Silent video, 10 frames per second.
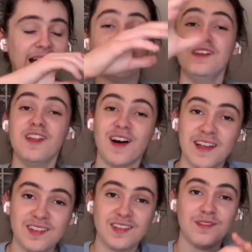And a
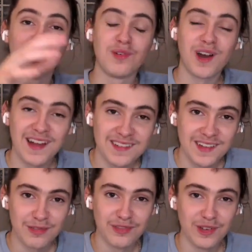nice
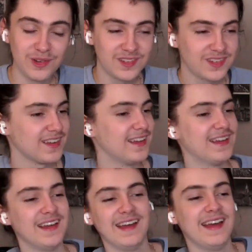variety of foods.
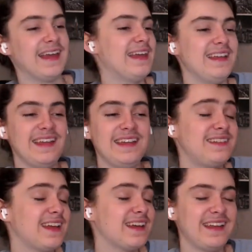
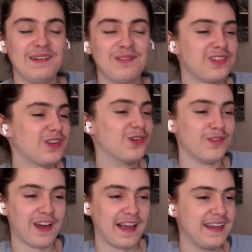It was a good
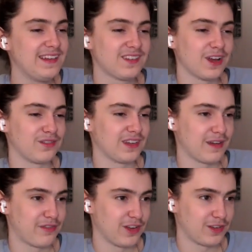flag. He deserved to
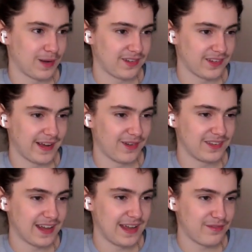get first place on that one,
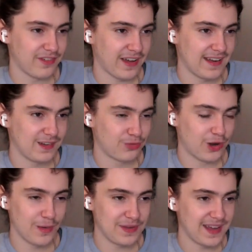Dave. And
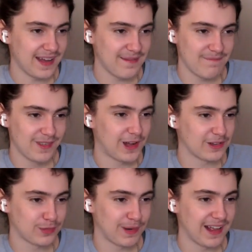Rob, yeah,
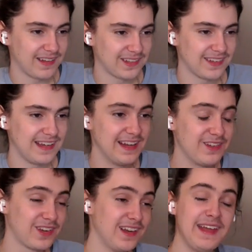last place, because he
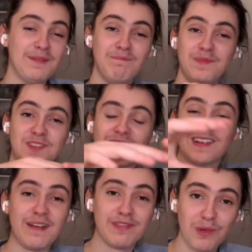literally just
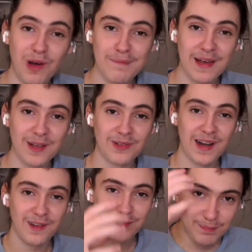left a white
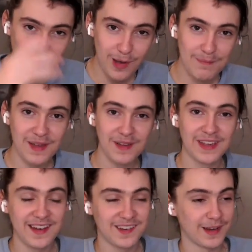background, put a bit of
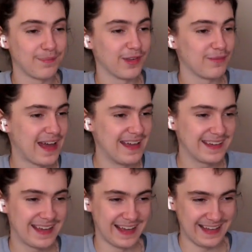ketchup on a
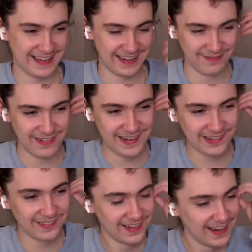pancake in the middle,